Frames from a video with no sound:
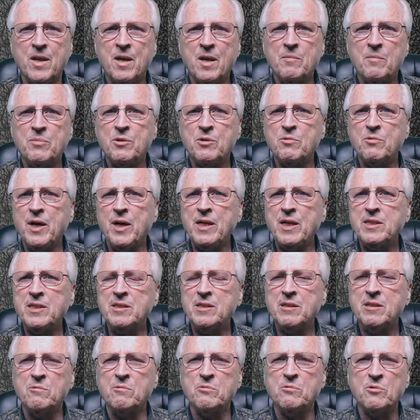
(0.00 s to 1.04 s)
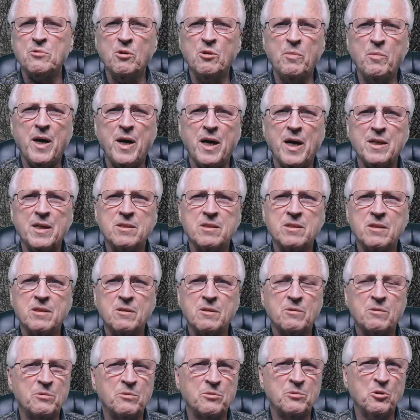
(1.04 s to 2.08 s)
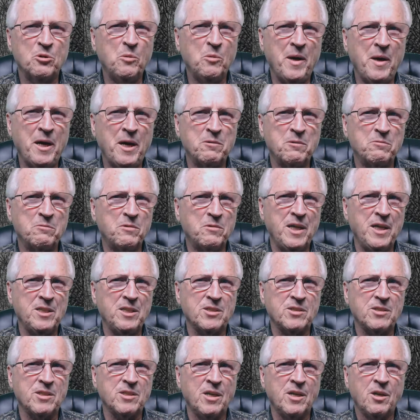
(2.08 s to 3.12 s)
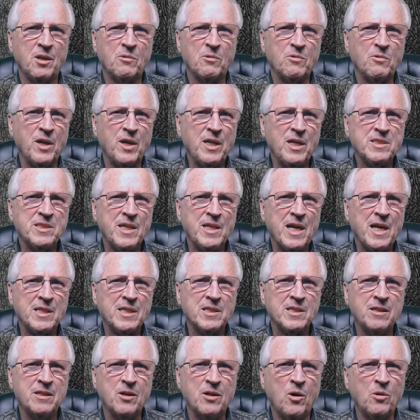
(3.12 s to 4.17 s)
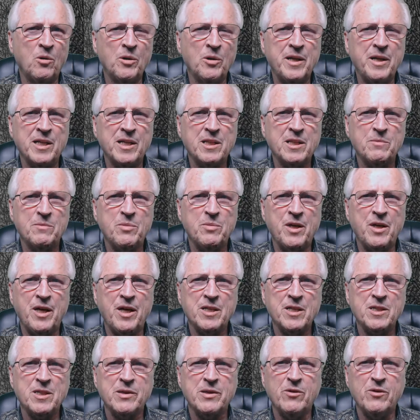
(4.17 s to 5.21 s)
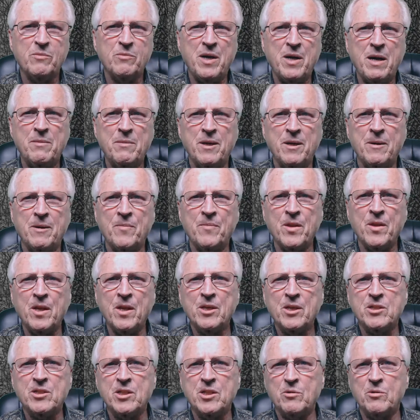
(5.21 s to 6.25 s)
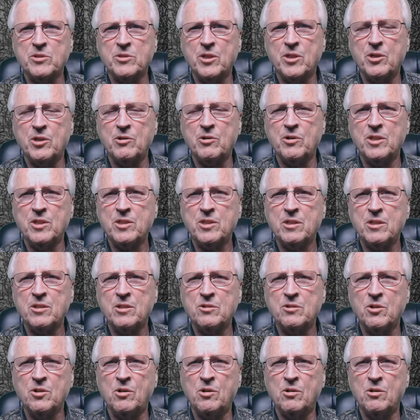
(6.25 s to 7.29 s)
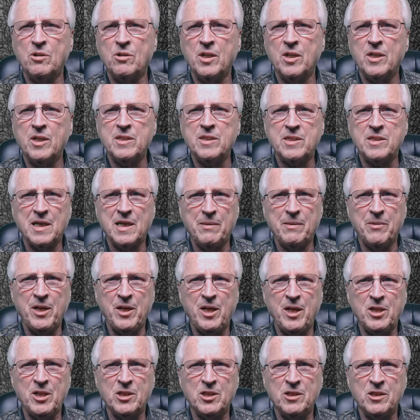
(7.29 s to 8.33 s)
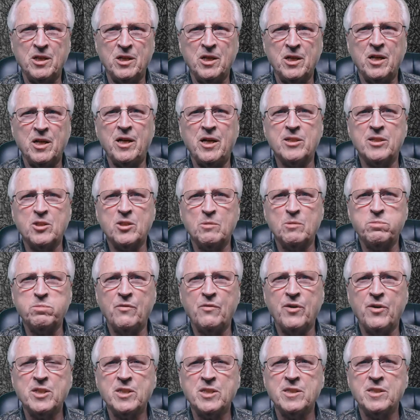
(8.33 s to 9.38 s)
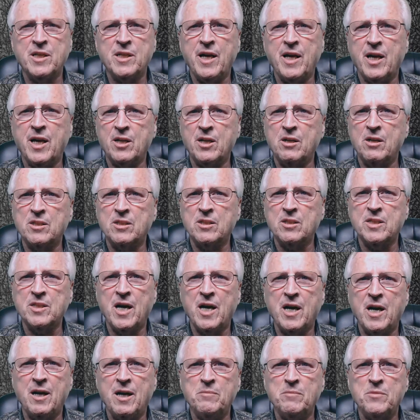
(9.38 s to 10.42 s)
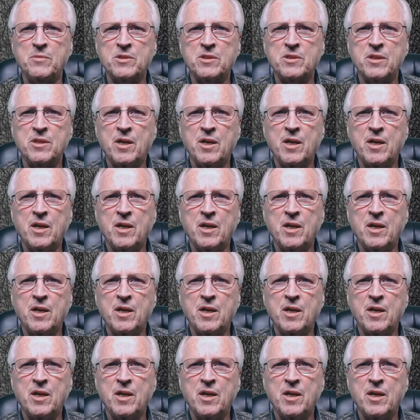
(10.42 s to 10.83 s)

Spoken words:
But Rice is a robot. Robot Rice. Rice acted only at the behest of Obama. She was under his control, domination, and supervision at all times.